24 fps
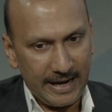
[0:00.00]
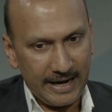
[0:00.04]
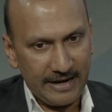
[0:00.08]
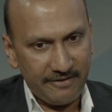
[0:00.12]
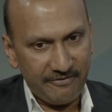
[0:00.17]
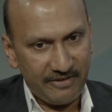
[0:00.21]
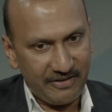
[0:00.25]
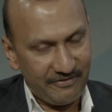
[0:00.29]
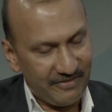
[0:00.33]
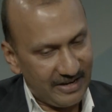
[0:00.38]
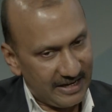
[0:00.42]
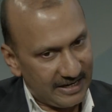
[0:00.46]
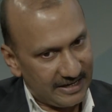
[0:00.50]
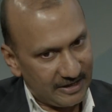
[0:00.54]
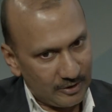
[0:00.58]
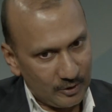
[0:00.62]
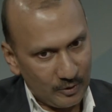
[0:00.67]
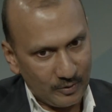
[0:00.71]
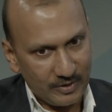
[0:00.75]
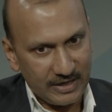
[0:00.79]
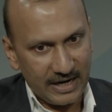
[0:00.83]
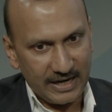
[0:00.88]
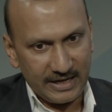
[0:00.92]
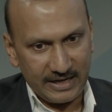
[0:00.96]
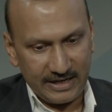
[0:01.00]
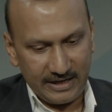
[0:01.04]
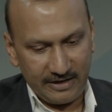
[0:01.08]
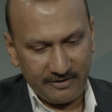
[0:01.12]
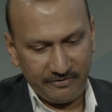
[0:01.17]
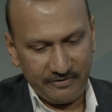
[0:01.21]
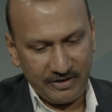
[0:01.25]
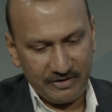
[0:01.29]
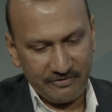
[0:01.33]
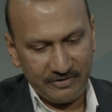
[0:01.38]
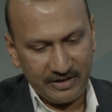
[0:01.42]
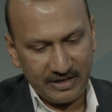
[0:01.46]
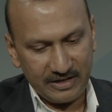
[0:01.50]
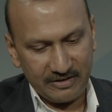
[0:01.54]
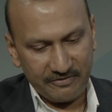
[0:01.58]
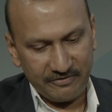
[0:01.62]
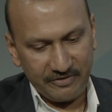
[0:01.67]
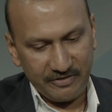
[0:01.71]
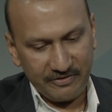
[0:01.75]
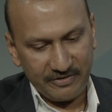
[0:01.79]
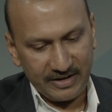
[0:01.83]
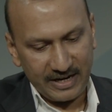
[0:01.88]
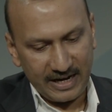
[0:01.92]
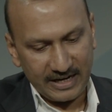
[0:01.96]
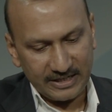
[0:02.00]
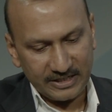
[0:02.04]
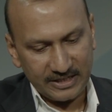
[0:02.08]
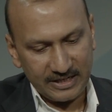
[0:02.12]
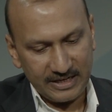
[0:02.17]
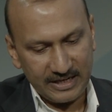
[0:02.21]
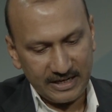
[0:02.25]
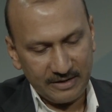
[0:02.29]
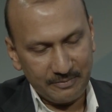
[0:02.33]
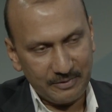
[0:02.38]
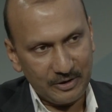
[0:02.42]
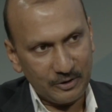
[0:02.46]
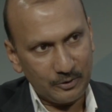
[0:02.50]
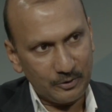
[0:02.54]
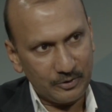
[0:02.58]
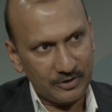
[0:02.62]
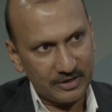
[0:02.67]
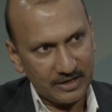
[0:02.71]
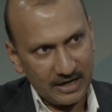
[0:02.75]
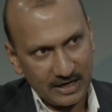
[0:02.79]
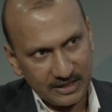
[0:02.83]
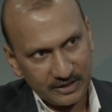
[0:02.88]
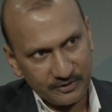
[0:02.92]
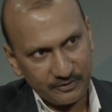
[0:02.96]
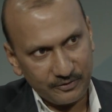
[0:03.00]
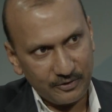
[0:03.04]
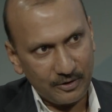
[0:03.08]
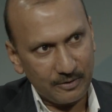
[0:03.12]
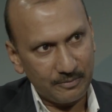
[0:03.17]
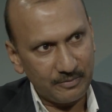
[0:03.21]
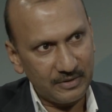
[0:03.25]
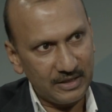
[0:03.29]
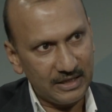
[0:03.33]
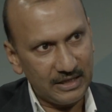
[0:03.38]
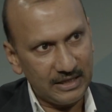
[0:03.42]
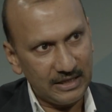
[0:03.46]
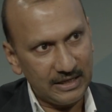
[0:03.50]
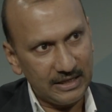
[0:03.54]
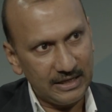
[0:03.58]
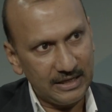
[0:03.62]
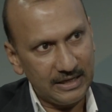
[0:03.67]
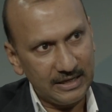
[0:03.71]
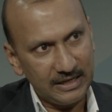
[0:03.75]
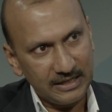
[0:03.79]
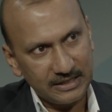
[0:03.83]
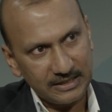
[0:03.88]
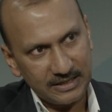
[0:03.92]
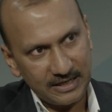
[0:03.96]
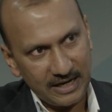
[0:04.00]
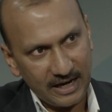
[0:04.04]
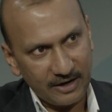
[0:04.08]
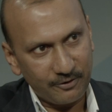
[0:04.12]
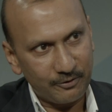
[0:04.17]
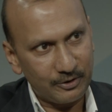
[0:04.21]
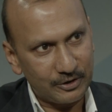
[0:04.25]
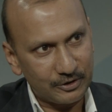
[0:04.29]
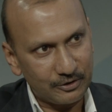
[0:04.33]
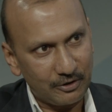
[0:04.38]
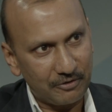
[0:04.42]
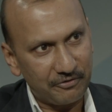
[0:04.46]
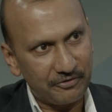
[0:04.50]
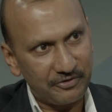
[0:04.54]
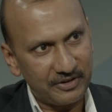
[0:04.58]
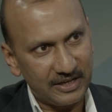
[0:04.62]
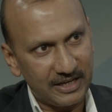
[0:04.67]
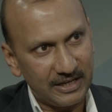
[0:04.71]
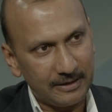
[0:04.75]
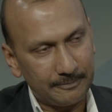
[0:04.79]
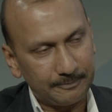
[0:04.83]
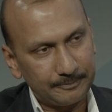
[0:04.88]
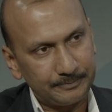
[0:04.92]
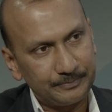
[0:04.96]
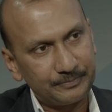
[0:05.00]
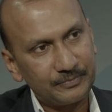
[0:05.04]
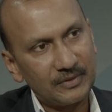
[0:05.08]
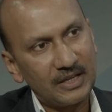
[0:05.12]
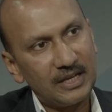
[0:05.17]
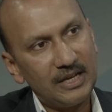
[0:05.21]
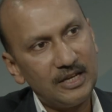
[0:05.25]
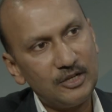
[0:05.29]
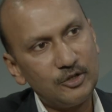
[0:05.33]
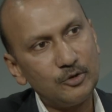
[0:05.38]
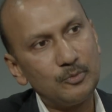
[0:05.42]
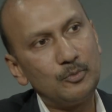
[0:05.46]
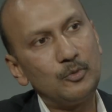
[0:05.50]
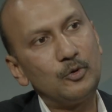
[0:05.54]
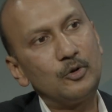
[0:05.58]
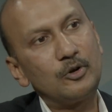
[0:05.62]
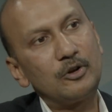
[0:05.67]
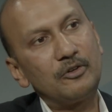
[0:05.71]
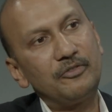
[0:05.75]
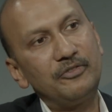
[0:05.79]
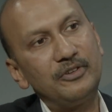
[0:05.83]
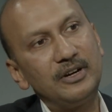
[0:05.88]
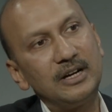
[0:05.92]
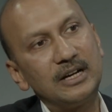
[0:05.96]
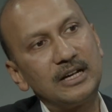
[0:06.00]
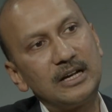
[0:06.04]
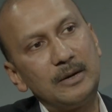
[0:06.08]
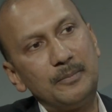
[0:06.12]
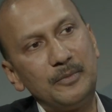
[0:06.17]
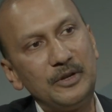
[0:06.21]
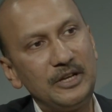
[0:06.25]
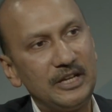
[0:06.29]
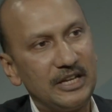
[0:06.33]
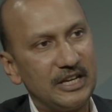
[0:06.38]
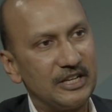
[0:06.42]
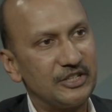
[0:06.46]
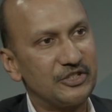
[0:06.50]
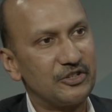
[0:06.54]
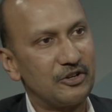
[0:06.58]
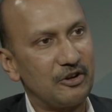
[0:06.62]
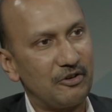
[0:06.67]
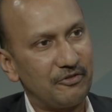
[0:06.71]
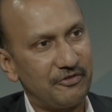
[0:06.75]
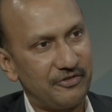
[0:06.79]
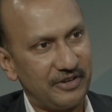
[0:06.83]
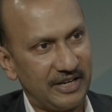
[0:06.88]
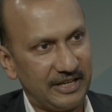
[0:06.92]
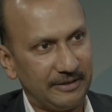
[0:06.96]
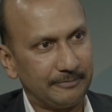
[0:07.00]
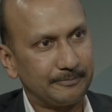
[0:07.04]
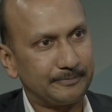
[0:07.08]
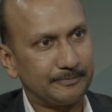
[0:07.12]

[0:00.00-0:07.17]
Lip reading: And when we looked at it, we were actually able to transform the English language offering into more of a communication offering.